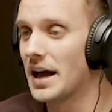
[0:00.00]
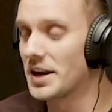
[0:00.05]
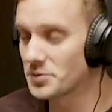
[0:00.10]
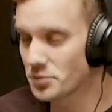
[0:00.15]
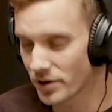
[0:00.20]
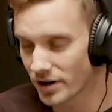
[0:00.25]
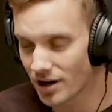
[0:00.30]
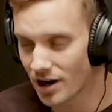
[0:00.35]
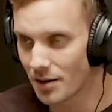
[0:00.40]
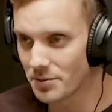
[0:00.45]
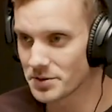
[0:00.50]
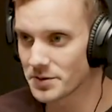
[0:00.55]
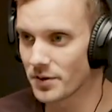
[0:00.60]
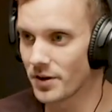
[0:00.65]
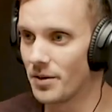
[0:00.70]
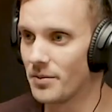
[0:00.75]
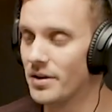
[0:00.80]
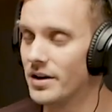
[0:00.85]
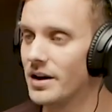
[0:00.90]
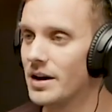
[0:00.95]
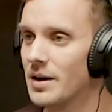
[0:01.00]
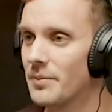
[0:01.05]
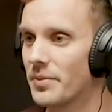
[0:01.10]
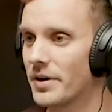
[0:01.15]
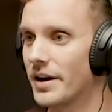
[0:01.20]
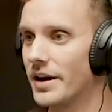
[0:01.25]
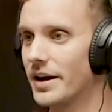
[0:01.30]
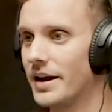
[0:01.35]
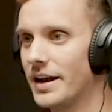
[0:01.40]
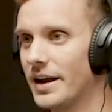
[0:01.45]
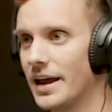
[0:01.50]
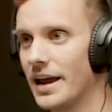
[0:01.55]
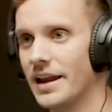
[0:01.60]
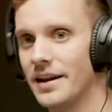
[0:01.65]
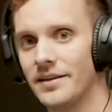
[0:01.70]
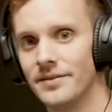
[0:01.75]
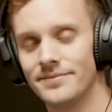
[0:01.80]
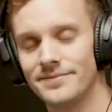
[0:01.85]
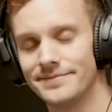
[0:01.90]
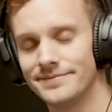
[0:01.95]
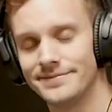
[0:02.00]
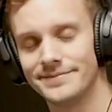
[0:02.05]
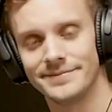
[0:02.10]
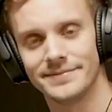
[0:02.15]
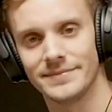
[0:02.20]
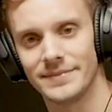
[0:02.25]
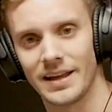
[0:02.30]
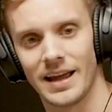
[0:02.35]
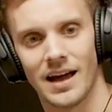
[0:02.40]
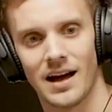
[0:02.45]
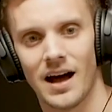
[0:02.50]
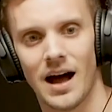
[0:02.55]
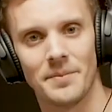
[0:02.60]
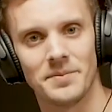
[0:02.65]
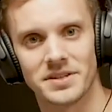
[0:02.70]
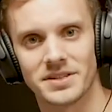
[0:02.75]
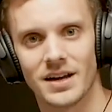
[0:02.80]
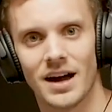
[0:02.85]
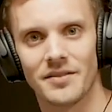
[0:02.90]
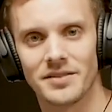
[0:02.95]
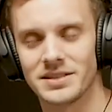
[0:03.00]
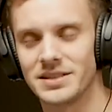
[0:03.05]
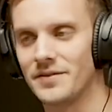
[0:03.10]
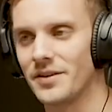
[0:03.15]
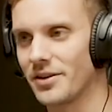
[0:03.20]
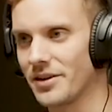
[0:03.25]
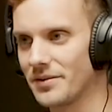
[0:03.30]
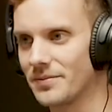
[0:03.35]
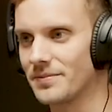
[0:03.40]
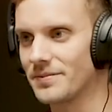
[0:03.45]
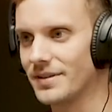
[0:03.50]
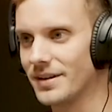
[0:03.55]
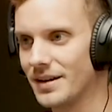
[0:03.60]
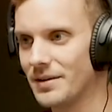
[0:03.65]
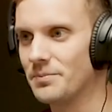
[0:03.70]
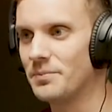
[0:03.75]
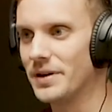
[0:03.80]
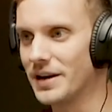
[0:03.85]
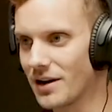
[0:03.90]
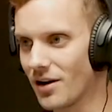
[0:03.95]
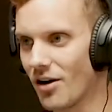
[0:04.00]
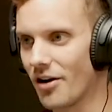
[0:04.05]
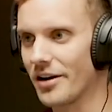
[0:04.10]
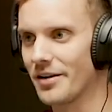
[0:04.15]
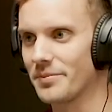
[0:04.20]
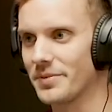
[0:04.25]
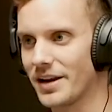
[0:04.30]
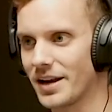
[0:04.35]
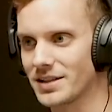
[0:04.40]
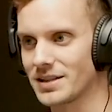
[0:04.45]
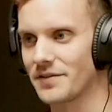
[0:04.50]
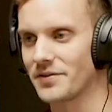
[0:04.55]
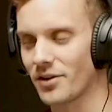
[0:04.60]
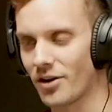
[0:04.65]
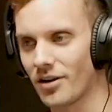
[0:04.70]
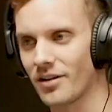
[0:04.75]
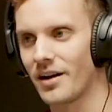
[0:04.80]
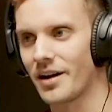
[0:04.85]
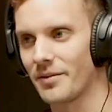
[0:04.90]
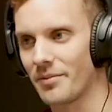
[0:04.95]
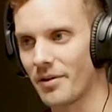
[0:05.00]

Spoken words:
That's where it comes from. But, and yeah, I'm just obviously very big on it because I've thought a lot